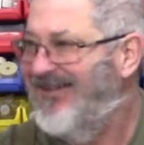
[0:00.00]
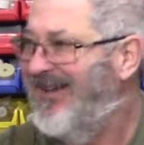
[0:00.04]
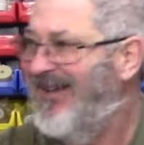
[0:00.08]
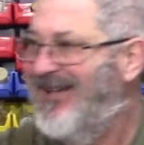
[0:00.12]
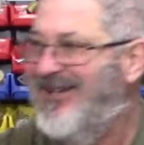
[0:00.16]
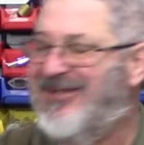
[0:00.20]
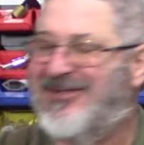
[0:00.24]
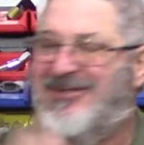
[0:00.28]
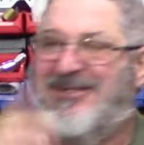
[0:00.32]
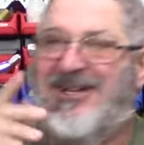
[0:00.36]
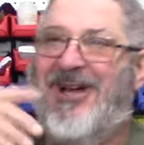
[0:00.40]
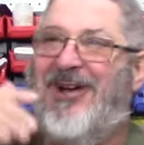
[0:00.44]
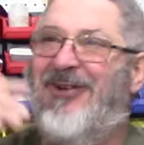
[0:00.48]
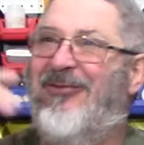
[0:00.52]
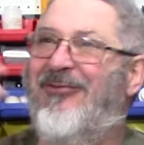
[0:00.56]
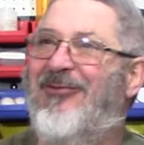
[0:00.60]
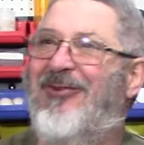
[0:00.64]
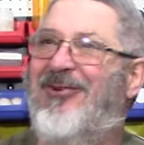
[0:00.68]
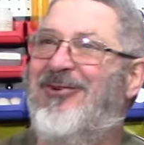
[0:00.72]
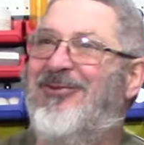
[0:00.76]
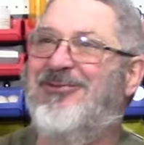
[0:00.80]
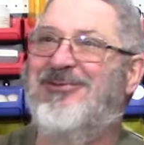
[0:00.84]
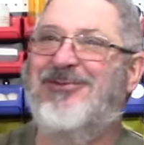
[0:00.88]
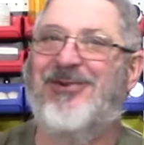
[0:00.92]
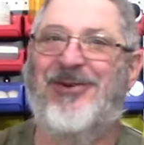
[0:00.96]
It just kind of
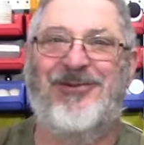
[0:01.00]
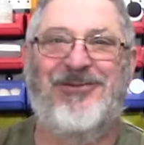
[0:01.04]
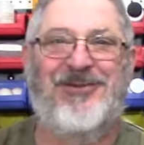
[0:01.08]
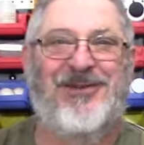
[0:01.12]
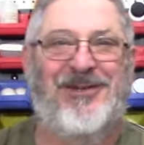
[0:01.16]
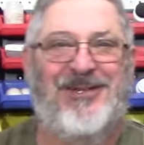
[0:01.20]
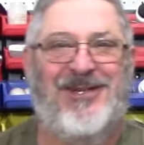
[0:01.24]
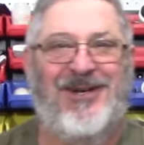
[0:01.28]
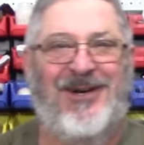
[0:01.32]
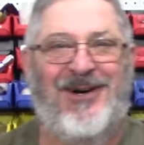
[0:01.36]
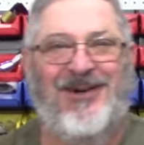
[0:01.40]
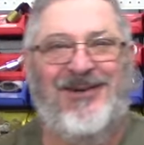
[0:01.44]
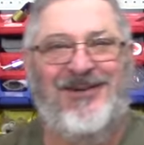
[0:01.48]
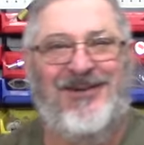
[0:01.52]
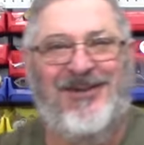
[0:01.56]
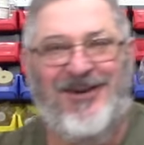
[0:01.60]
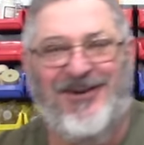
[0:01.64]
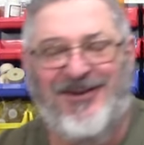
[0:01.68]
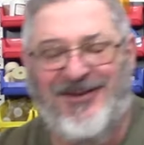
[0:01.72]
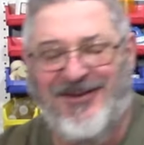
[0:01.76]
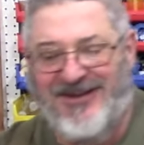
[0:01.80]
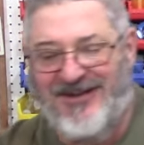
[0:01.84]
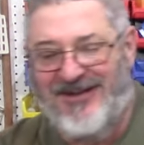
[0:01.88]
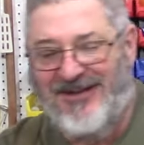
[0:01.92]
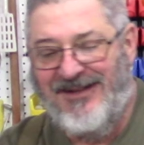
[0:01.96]
rolls off the tongue,
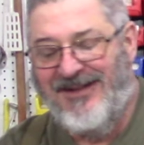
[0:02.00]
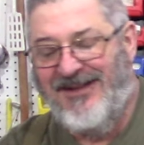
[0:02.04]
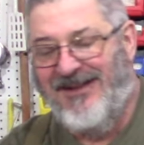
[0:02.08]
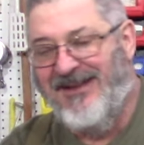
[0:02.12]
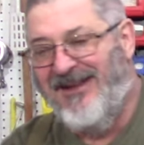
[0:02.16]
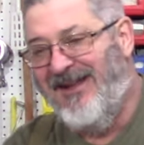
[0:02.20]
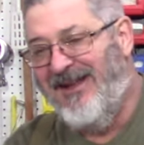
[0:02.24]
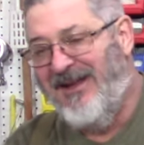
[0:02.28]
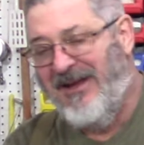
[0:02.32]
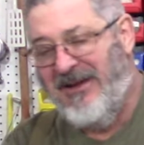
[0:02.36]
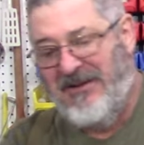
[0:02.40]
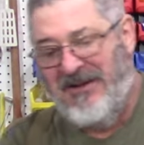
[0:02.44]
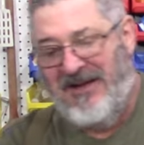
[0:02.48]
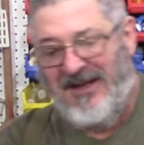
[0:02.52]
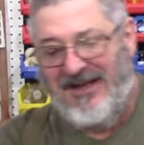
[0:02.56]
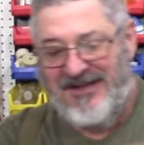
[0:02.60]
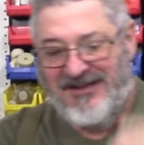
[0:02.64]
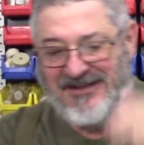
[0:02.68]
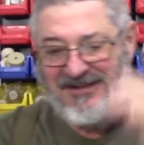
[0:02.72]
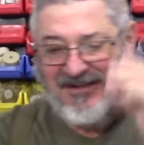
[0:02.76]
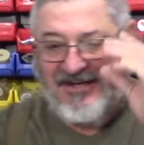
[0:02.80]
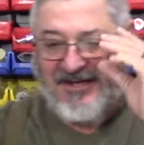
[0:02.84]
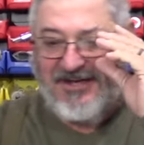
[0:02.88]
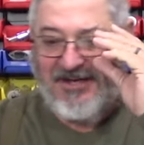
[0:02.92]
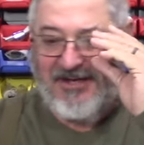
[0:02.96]
don't it? It's